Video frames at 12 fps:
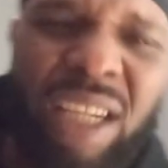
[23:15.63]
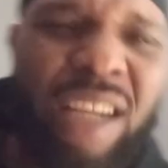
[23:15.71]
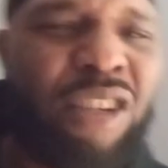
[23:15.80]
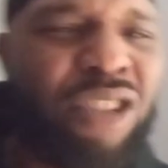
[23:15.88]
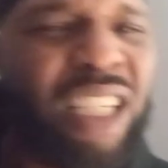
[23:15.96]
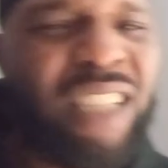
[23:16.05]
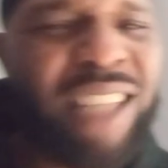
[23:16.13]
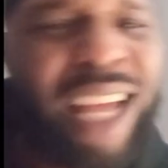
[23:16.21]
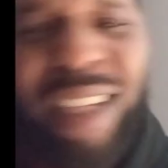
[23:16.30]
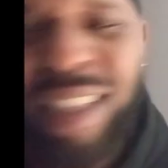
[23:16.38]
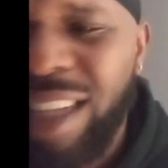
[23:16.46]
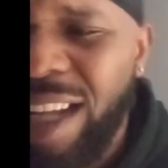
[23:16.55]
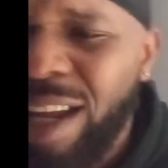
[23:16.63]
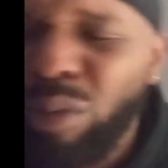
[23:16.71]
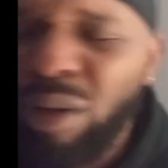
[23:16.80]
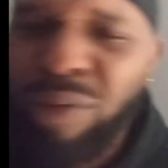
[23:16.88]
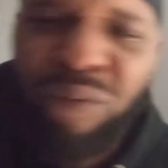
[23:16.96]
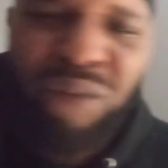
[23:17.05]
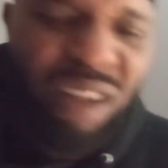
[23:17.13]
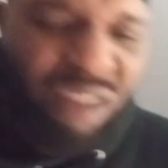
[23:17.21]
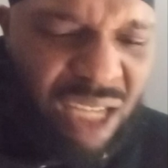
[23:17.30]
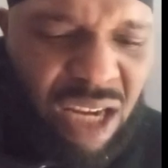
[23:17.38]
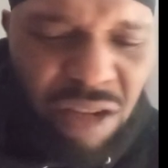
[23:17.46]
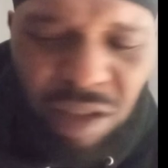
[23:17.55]
the energy because I can damn near feel
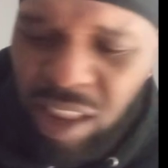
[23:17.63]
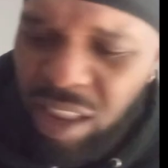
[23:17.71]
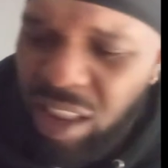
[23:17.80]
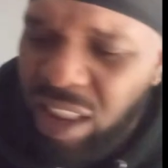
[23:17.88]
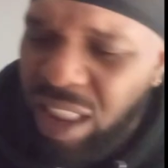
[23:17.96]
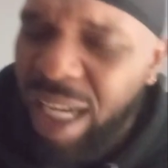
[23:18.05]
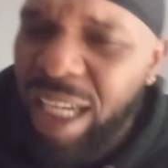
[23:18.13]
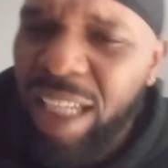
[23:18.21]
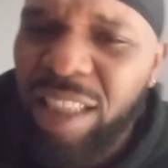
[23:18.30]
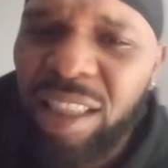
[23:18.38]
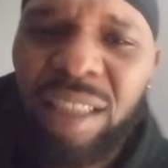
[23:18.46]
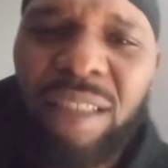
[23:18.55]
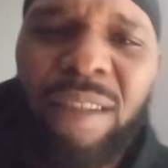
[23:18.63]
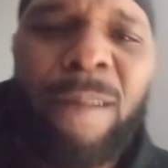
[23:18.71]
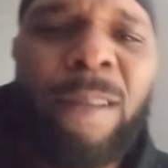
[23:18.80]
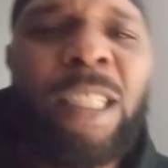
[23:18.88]
the energy changing.